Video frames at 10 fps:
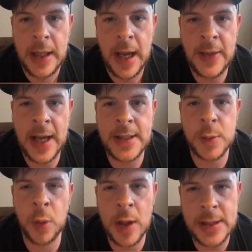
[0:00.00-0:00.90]
and that's
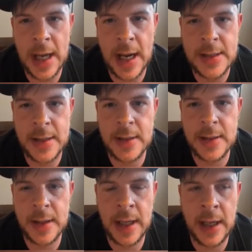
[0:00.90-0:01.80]
mm Royce Isaacs
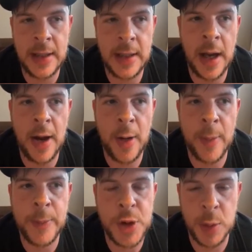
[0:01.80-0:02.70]
and
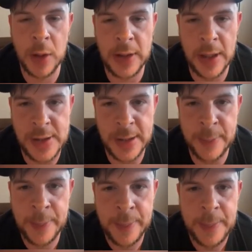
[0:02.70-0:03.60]
um, Jorel
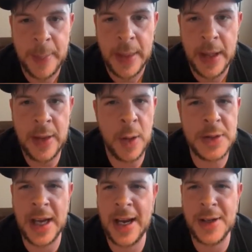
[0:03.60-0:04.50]
Nelson. And those
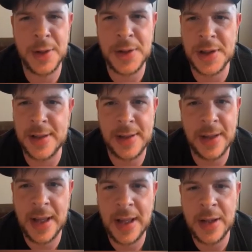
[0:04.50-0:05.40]
wow. guys are just
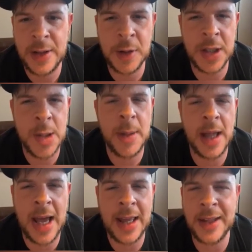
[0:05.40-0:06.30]
you're going to hear about.
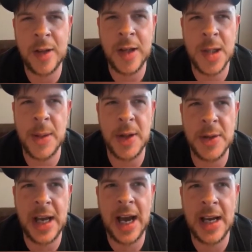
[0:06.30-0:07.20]
I think you're going to hear about
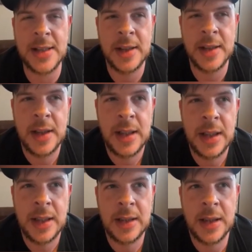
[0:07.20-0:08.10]
those guys
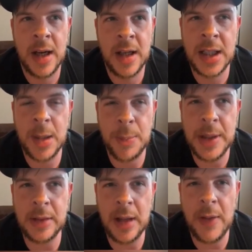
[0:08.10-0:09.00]
on like a
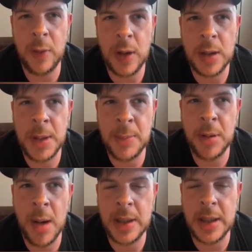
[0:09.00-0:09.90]
big level in, in,
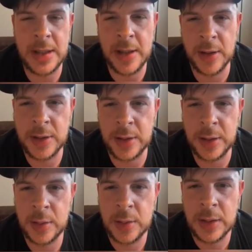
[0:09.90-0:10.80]
probably a year or
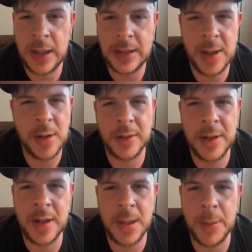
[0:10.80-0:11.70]
two. Like they're
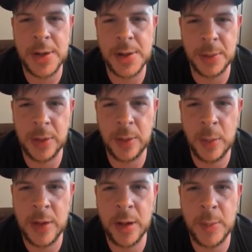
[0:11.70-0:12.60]
they're gonna burst through,
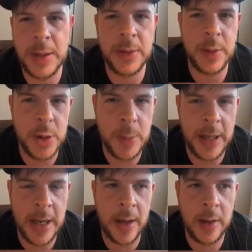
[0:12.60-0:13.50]
whether it be with New
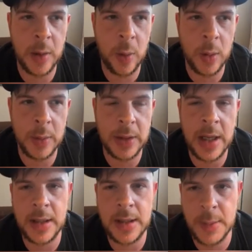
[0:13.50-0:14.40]
Japan or with
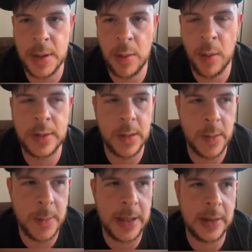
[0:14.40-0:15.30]
AEW or with
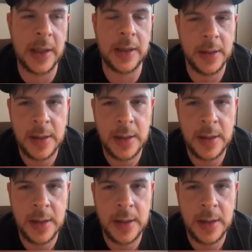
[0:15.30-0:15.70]
WWE. Like